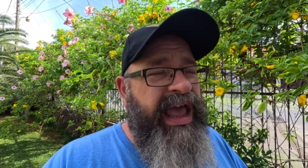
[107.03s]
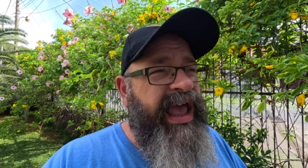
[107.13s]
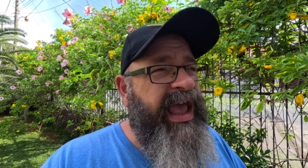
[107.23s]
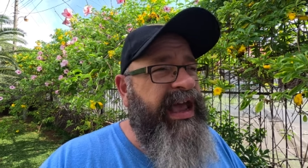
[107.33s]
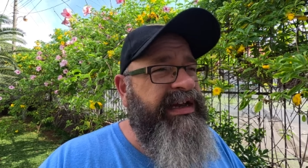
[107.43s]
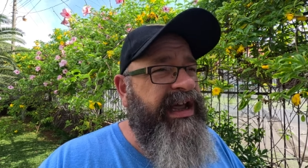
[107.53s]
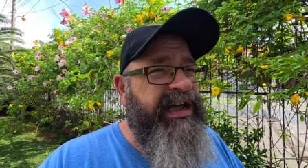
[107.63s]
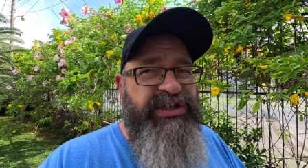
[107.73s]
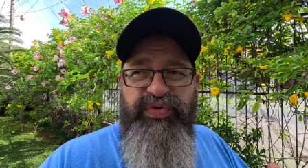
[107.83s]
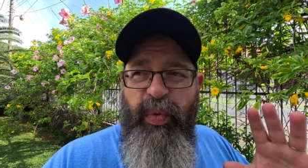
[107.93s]

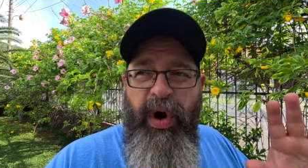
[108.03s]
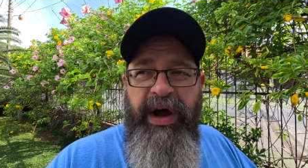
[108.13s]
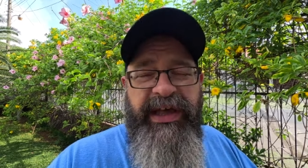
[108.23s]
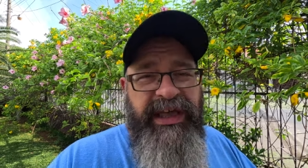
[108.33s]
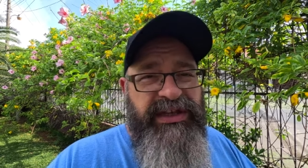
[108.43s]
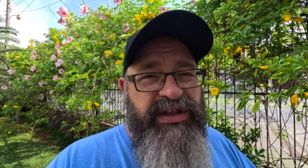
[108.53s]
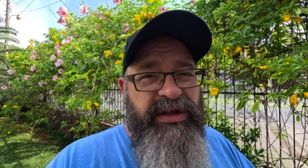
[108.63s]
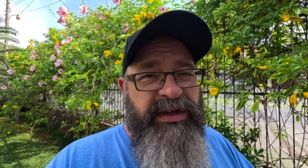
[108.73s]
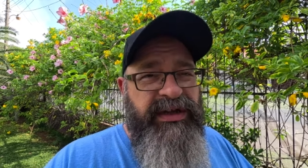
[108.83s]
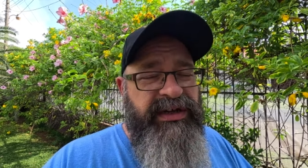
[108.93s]
And just walking into
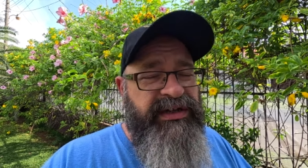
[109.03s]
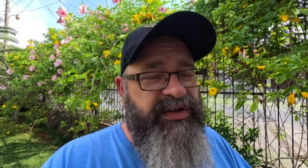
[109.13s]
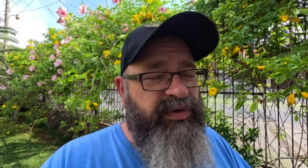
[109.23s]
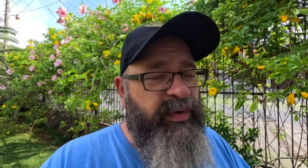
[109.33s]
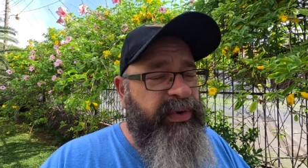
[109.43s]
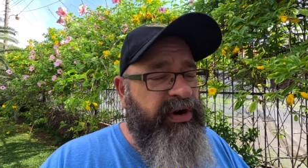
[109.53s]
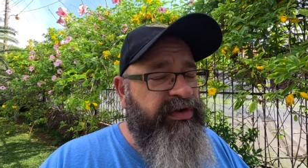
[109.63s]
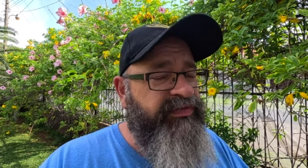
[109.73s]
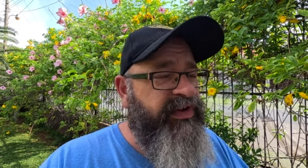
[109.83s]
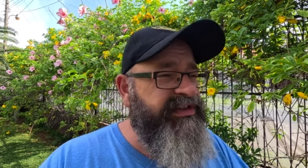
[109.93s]
the
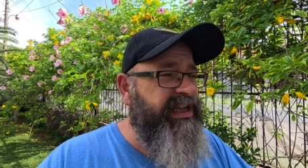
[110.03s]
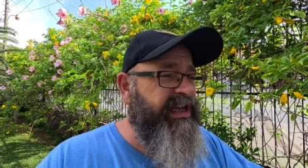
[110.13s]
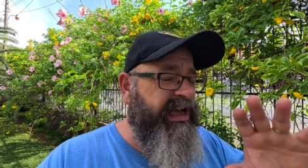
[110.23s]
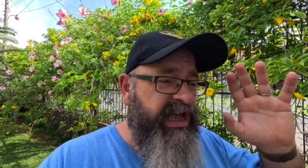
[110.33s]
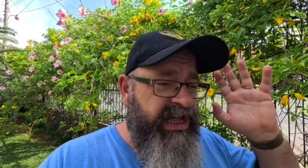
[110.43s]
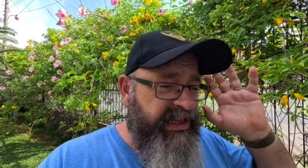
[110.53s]
Reparto Fonseca,